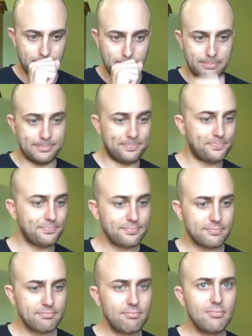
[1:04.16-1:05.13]
And
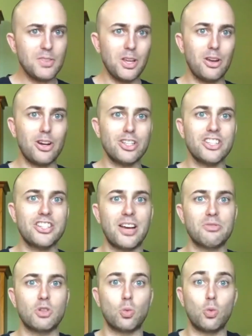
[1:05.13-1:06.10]
I just
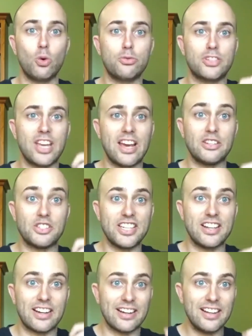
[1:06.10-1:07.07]
have to wolf down
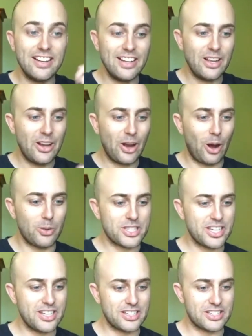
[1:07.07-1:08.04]
dinner. I
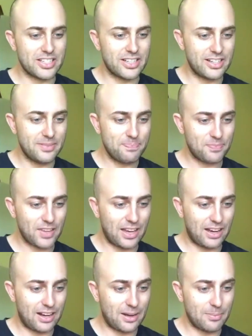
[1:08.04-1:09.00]
was eating dinner,
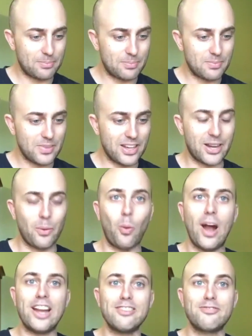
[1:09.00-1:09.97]

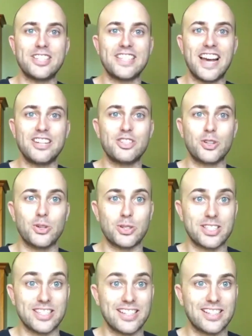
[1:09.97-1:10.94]
waiting for Dad to
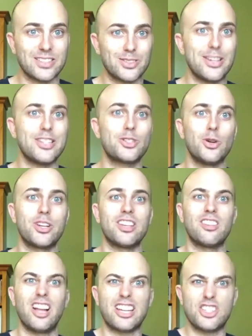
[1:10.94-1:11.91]
cook dinner. So he's
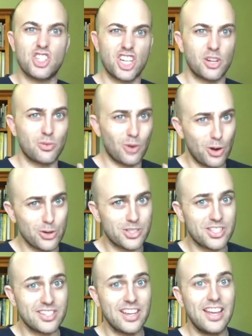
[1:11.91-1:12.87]
cooking like a chicken
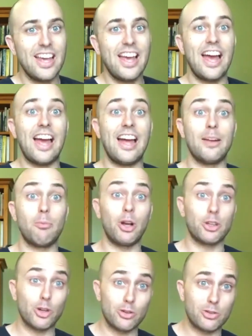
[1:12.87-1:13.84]
roast. And
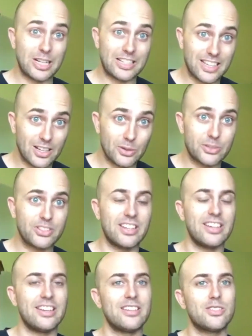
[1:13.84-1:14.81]
my girlfriend Kel's
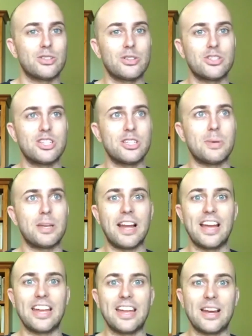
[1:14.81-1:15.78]
here, so she's been
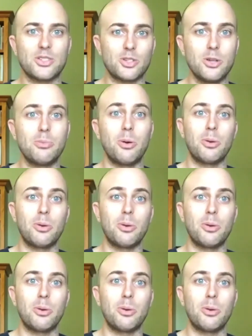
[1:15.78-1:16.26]
hanging out too.